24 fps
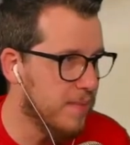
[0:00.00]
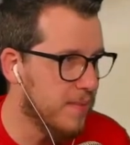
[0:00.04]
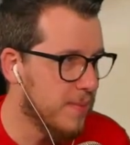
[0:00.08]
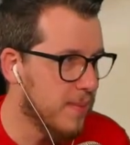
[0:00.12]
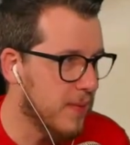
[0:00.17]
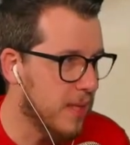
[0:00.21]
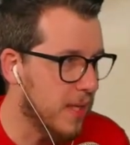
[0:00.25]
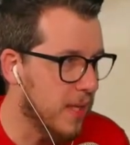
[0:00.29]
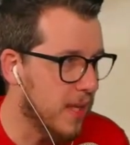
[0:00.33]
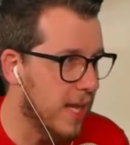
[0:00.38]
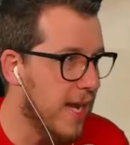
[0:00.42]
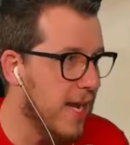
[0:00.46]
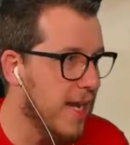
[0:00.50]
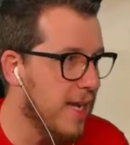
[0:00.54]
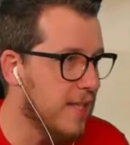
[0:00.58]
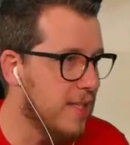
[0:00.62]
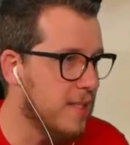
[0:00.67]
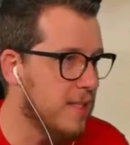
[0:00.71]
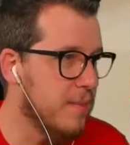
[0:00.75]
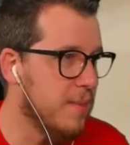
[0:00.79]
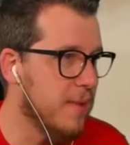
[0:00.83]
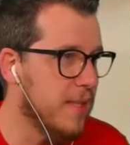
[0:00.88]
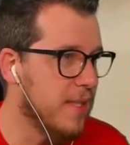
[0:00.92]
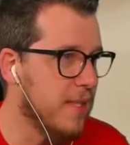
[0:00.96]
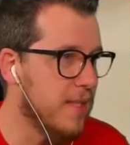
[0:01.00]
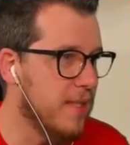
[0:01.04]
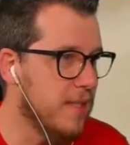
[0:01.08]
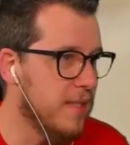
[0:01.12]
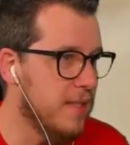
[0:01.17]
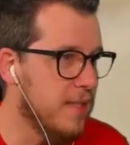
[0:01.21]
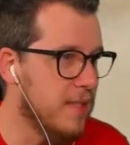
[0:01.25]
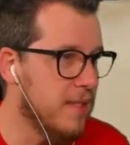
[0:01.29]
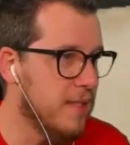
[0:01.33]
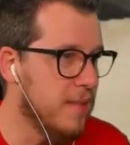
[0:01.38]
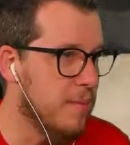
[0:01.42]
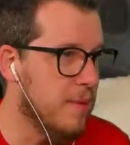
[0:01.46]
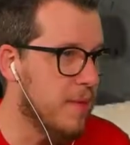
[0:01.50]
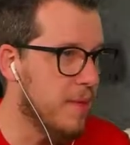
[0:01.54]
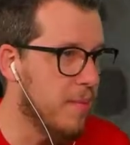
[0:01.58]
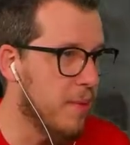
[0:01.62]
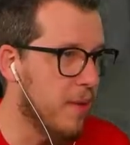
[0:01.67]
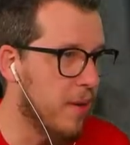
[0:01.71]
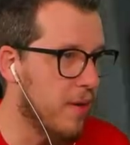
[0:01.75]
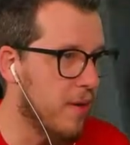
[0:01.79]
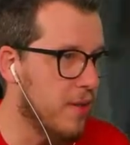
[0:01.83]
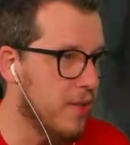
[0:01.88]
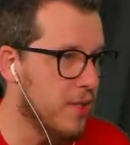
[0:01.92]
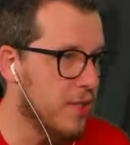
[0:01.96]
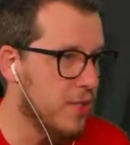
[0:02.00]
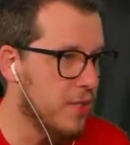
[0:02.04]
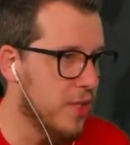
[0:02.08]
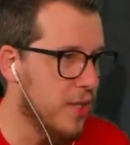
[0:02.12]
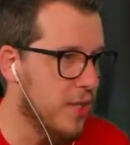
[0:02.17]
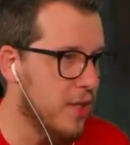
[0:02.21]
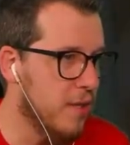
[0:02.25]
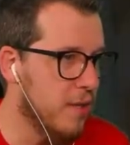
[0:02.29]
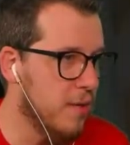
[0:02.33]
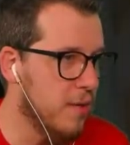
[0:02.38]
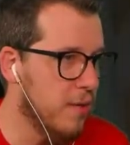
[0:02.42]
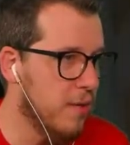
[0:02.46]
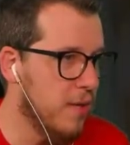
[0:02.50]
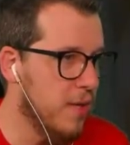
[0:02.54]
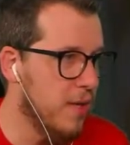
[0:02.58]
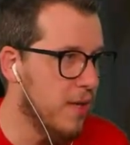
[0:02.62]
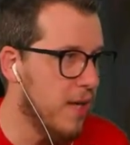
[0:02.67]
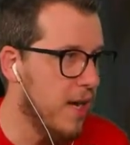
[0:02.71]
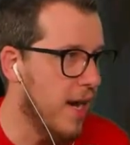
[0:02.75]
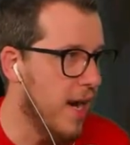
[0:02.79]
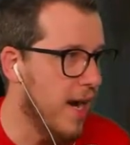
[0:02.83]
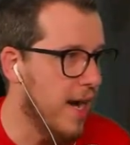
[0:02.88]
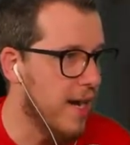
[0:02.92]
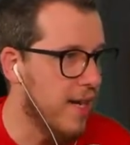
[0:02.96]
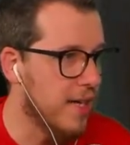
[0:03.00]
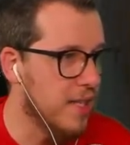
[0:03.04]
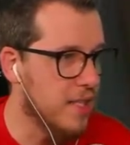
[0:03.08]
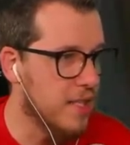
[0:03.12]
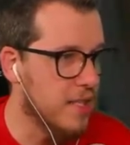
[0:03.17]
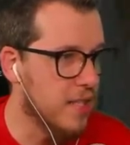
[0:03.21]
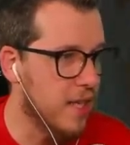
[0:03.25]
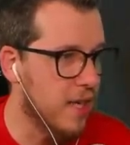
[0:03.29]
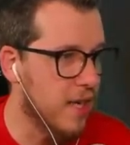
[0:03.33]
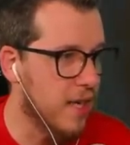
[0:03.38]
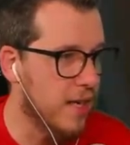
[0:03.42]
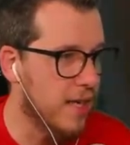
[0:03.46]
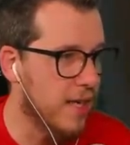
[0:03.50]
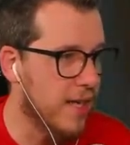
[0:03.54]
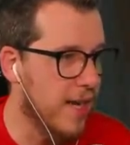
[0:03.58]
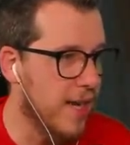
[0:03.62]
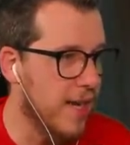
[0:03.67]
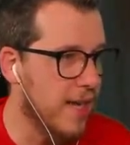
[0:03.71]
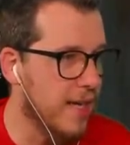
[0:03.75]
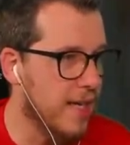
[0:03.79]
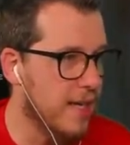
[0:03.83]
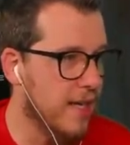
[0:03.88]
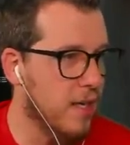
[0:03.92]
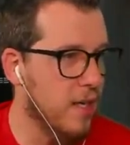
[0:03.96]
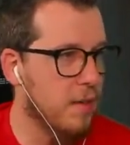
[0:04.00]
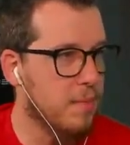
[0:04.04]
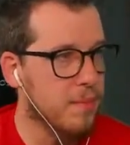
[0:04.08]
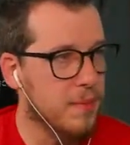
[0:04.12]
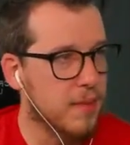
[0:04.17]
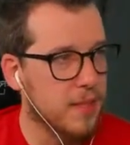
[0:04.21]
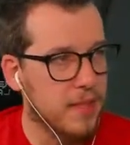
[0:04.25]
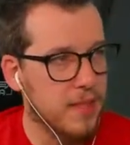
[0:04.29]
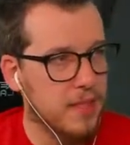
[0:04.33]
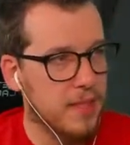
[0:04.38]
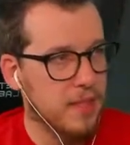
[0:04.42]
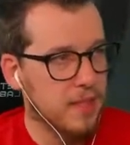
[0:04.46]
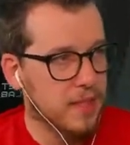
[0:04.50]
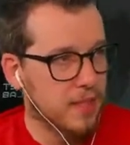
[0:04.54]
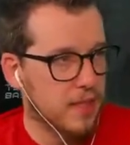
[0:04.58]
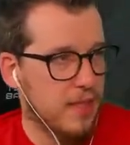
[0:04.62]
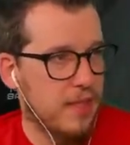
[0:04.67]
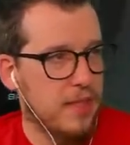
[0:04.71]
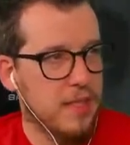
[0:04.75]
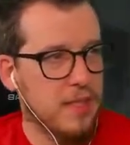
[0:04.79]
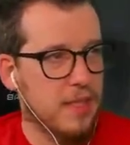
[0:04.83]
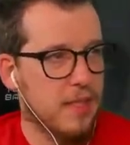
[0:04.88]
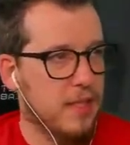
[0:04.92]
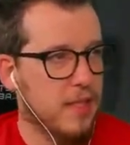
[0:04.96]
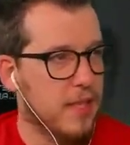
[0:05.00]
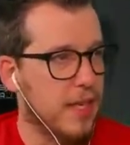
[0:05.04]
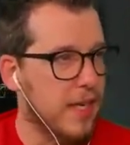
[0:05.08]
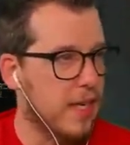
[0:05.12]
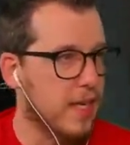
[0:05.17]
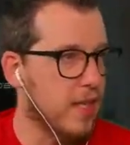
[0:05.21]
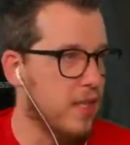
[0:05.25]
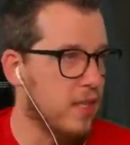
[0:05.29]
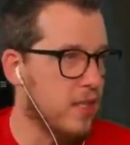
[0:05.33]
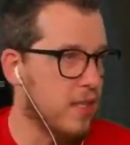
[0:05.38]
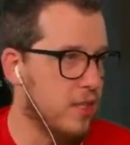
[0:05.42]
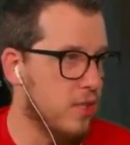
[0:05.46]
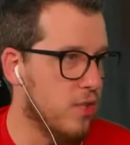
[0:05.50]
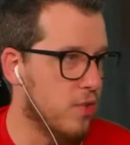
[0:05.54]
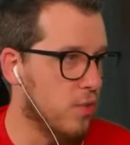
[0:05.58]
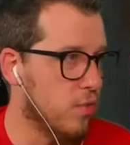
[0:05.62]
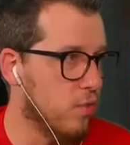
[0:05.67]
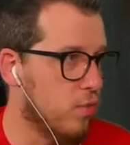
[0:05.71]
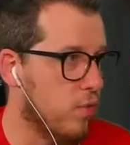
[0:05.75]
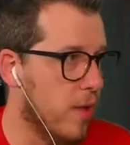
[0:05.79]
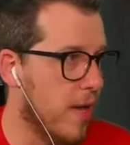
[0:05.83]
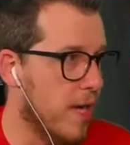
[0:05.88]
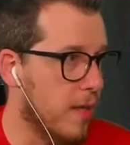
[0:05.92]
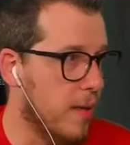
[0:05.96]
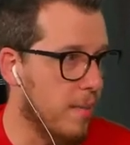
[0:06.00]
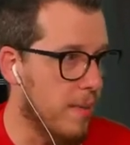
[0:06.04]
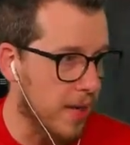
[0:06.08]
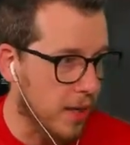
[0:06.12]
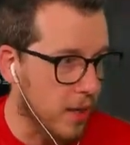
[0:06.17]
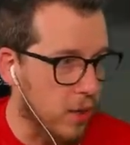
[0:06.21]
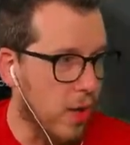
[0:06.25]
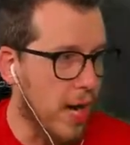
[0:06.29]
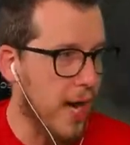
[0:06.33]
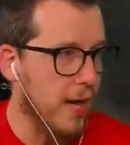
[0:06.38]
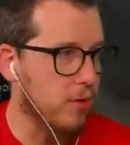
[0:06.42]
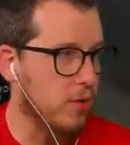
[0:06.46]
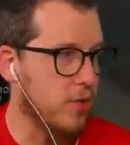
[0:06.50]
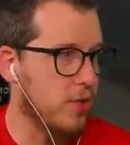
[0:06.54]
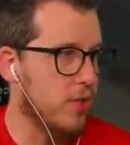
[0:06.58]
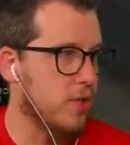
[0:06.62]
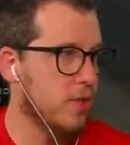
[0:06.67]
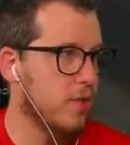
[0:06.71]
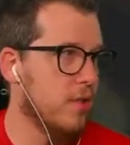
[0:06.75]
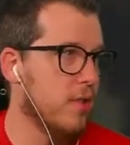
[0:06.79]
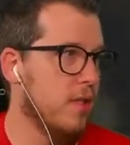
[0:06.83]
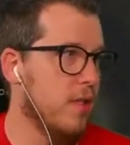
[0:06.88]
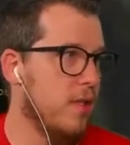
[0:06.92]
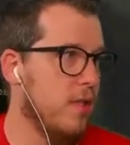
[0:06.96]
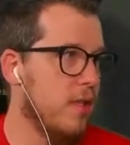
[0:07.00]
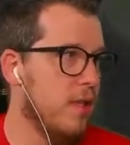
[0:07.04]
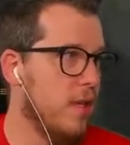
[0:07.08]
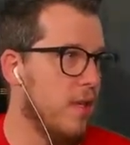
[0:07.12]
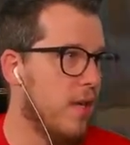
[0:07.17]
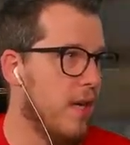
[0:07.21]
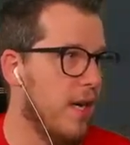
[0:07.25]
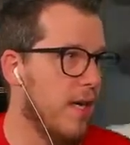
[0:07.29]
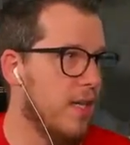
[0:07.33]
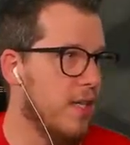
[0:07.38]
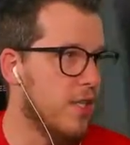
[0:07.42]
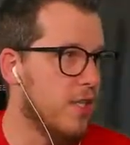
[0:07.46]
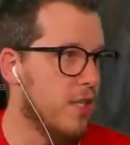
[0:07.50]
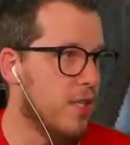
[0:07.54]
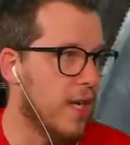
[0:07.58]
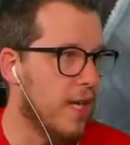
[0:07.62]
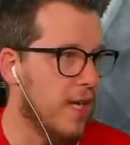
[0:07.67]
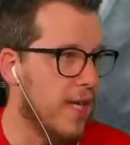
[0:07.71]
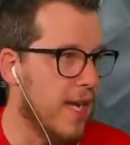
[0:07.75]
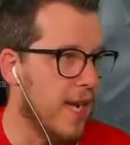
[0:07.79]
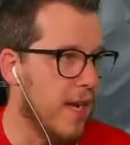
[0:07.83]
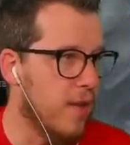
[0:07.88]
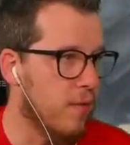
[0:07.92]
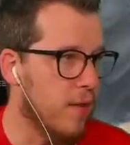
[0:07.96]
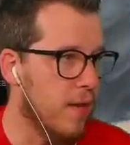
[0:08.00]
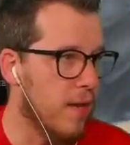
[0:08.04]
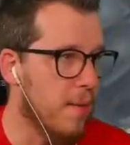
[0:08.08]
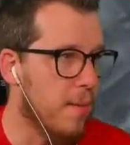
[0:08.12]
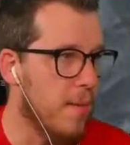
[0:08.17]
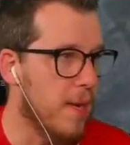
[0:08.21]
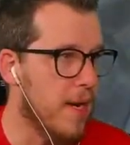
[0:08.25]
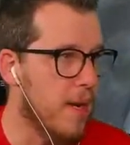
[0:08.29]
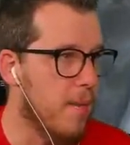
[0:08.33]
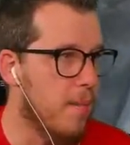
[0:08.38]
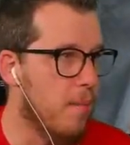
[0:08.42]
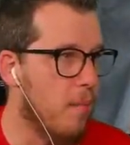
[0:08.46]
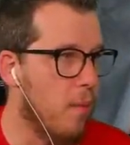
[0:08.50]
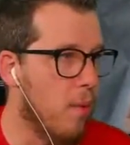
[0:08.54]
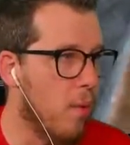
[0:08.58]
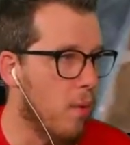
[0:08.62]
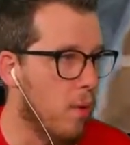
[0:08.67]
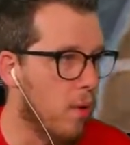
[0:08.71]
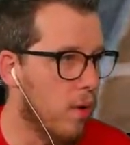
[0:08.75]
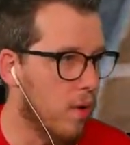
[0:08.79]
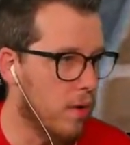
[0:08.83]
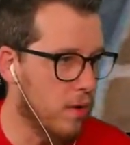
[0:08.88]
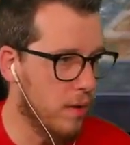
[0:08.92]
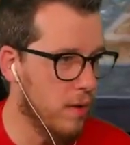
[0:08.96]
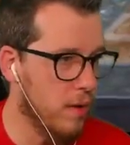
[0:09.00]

glad to be a part of the show. And I can't help but like just recommend. Oh, ouch! I can't recommend it more.